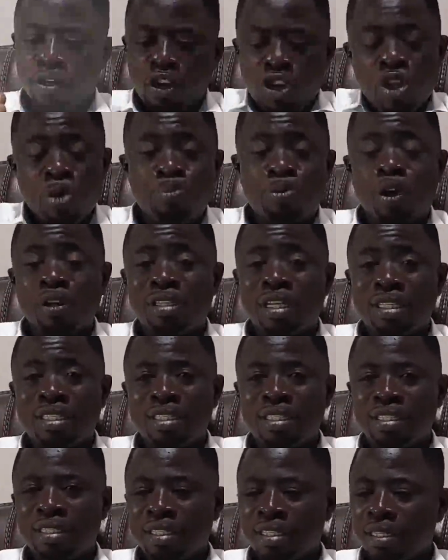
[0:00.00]
new
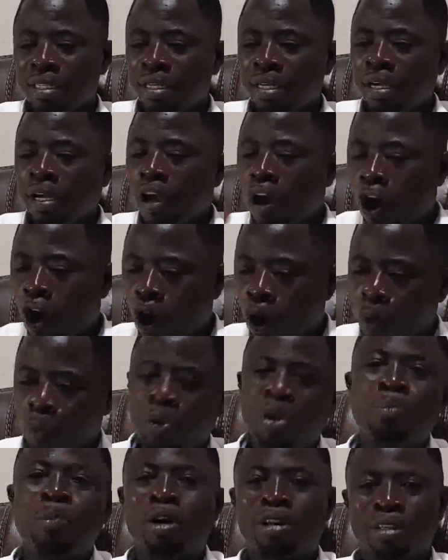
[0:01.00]
project or
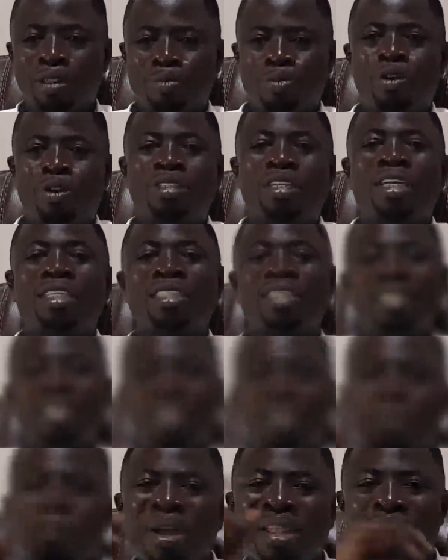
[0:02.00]
remodel project.
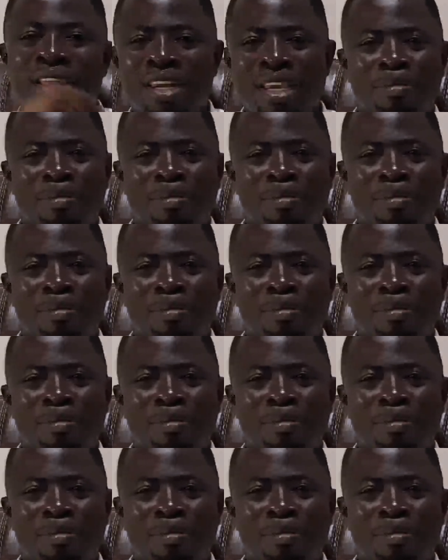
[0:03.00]
Myth